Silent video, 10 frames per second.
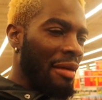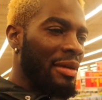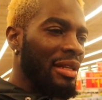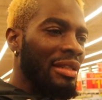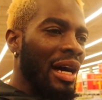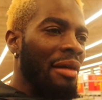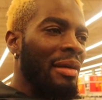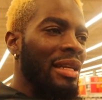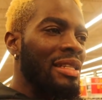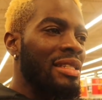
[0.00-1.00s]
Like me
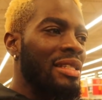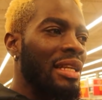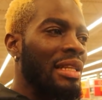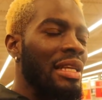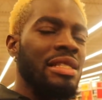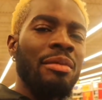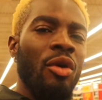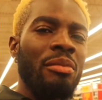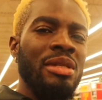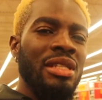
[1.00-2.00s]
normally say things
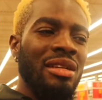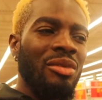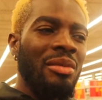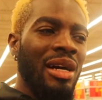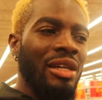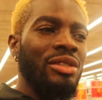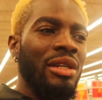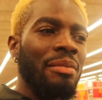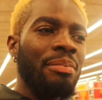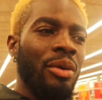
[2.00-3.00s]
about myself, but I'm actually